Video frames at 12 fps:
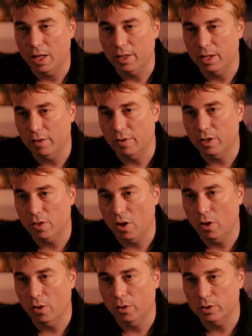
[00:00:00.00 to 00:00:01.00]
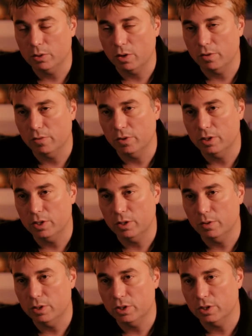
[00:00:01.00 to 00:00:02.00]
I think giving you the whole Squadron
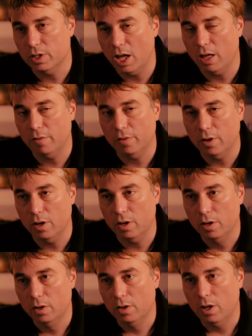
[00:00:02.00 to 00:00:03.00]
42 is just an alpha